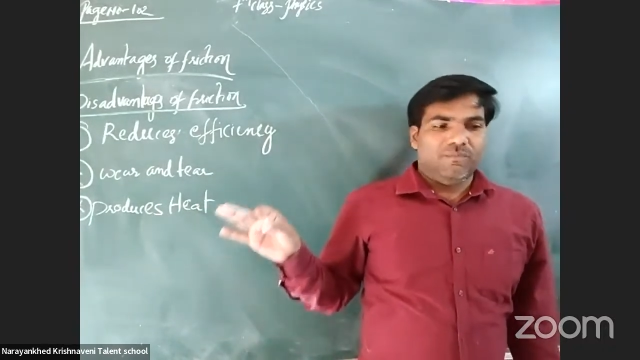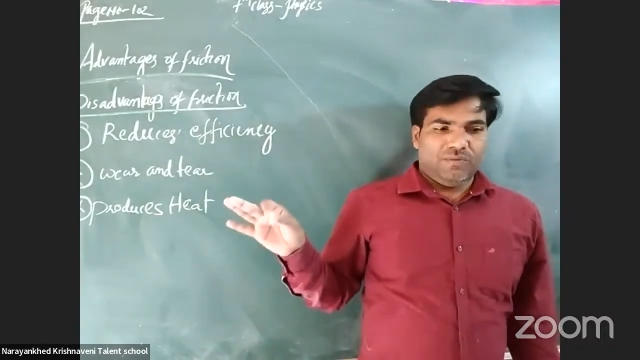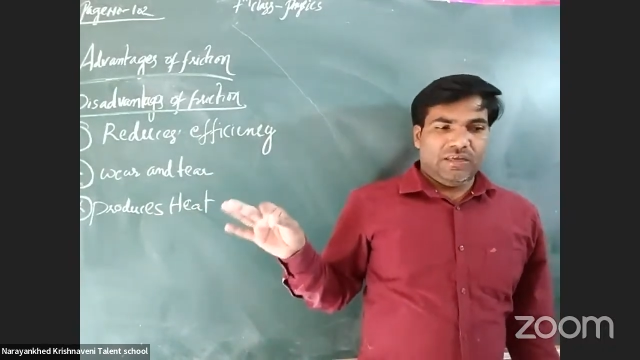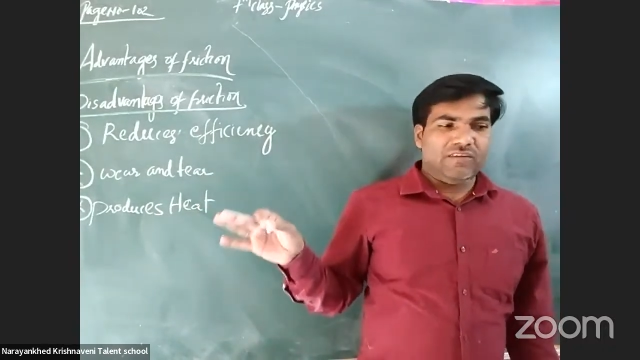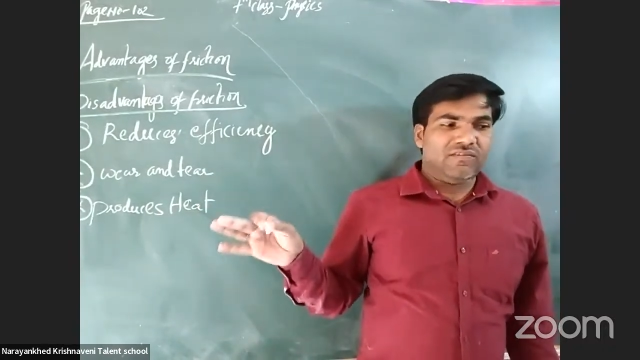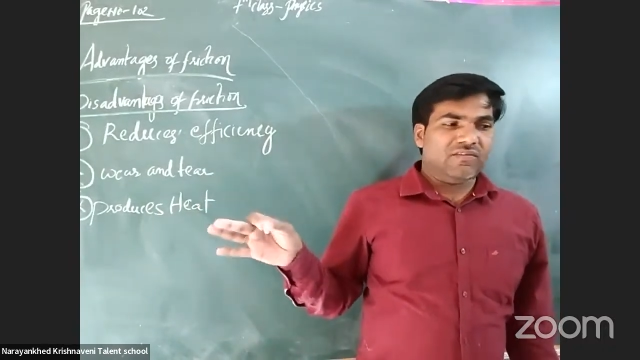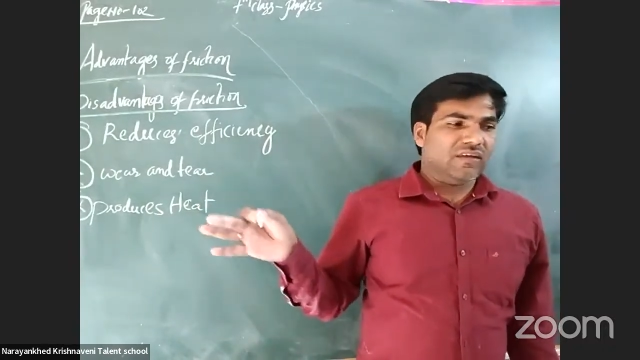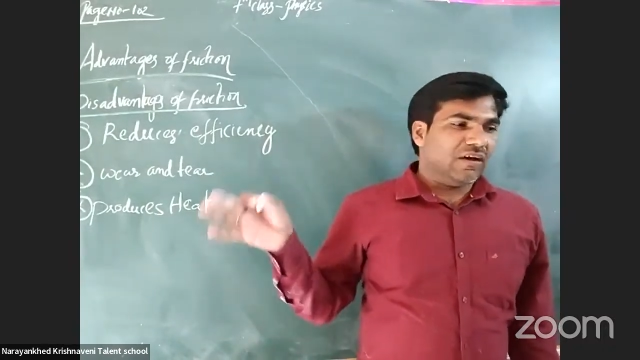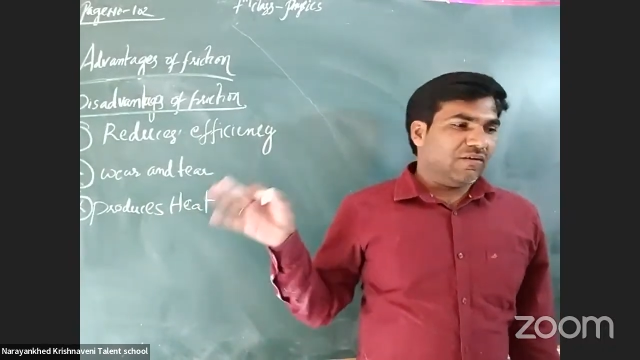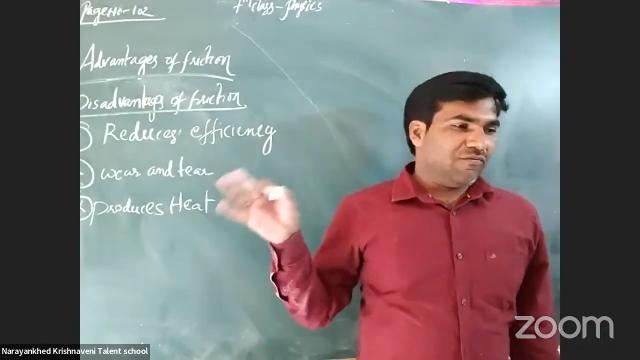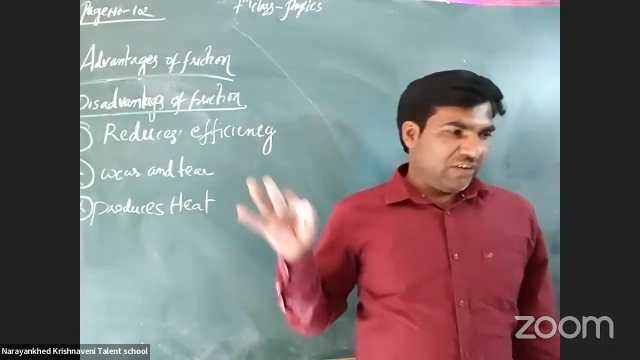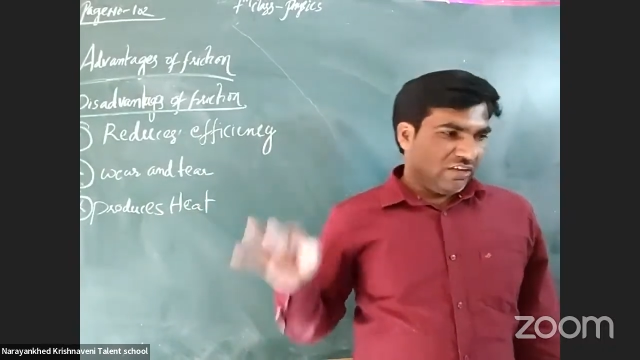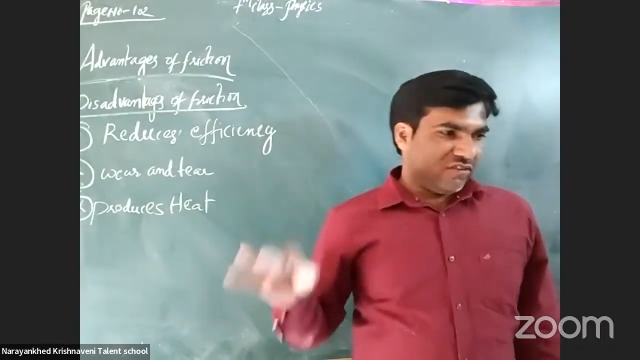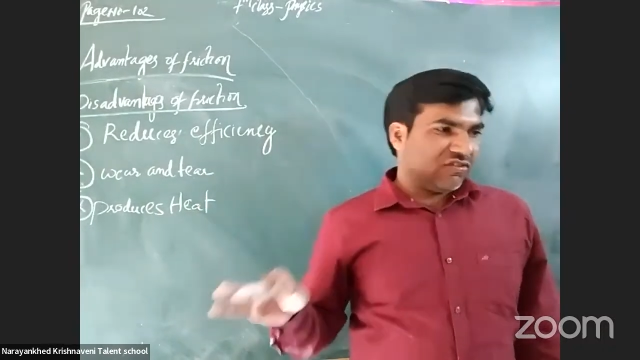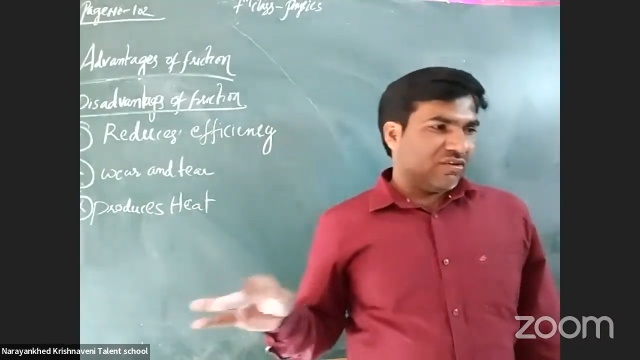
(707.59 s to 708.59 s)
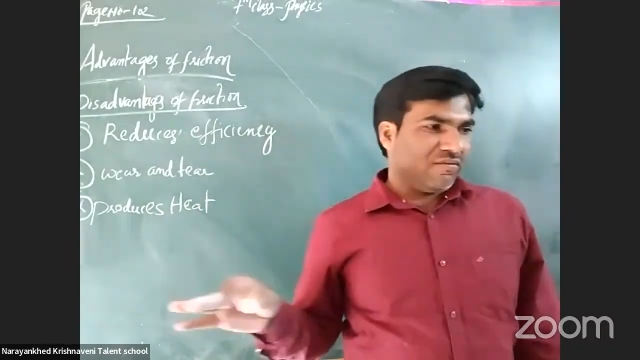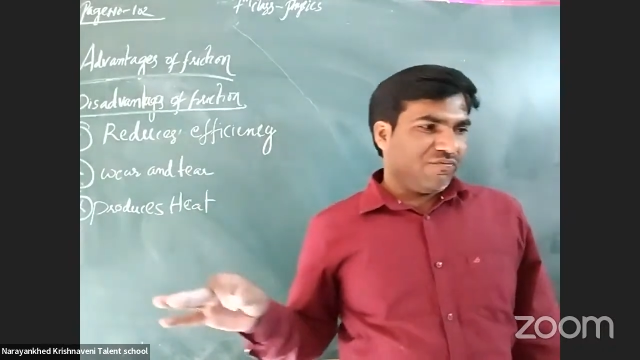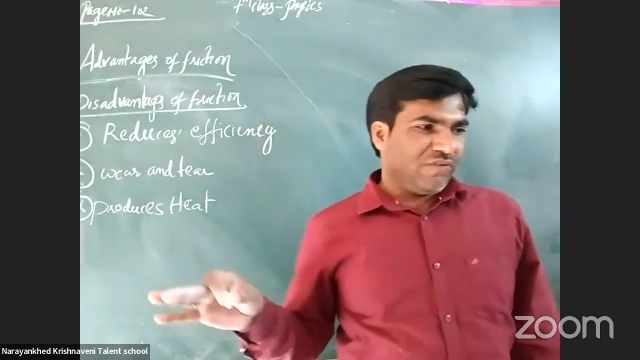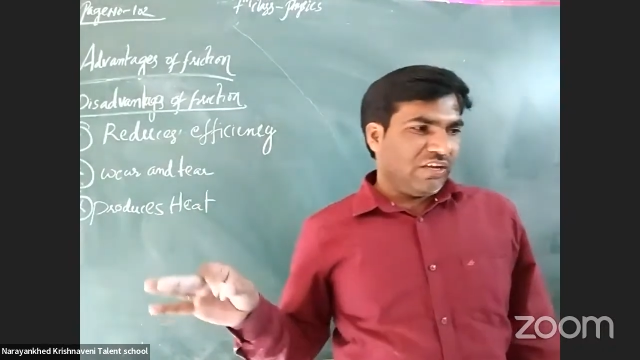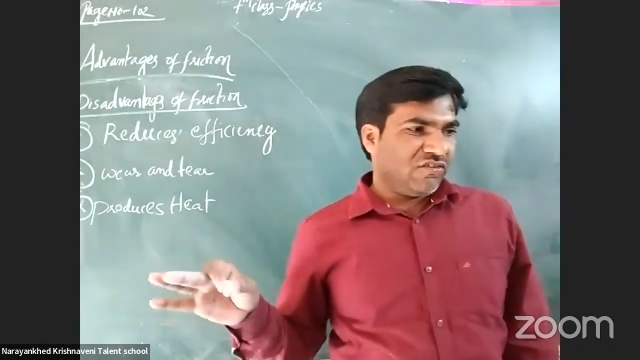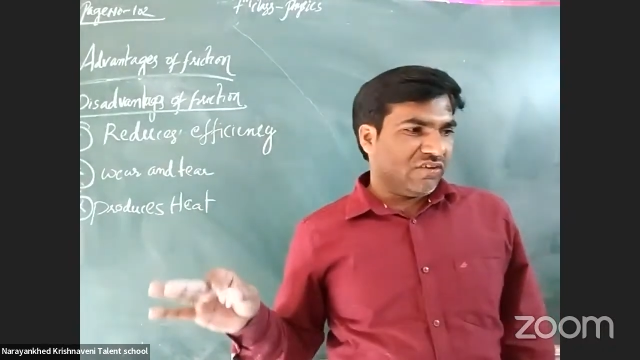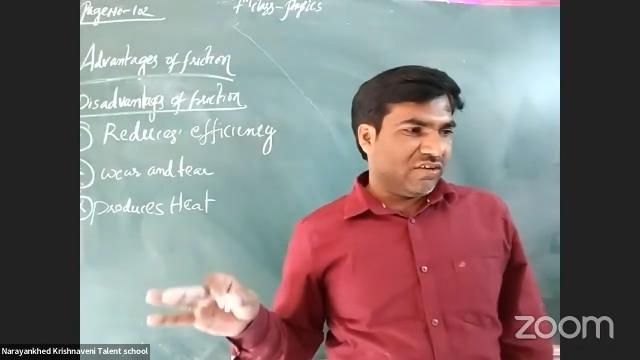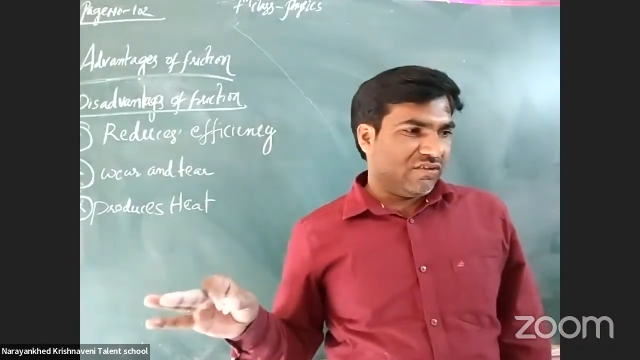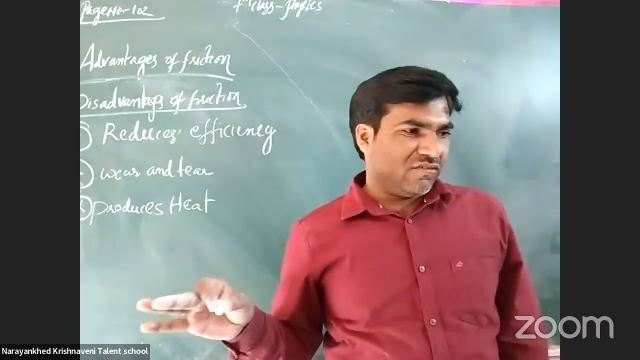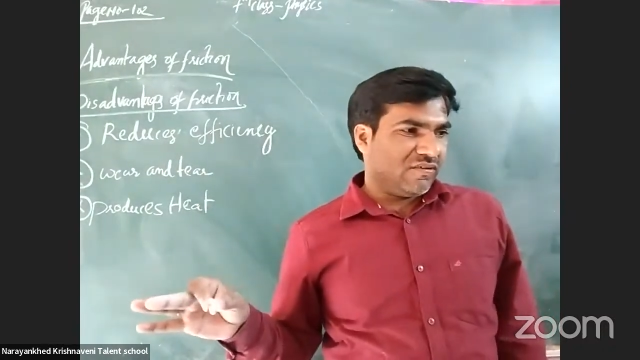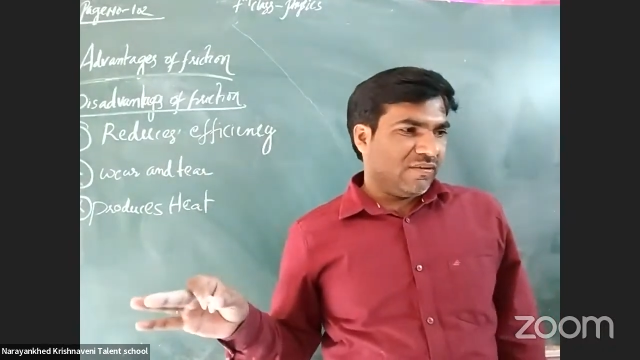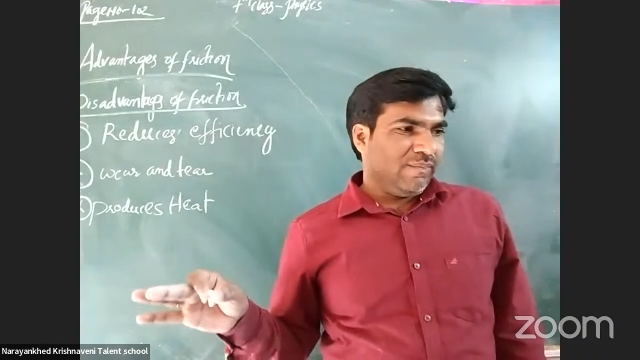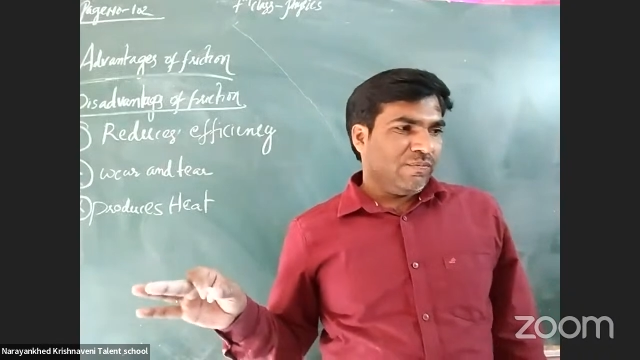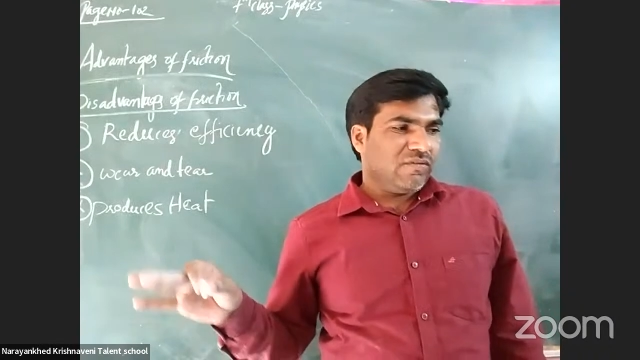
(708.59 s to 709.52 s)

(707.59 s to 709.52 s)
yes the frictions.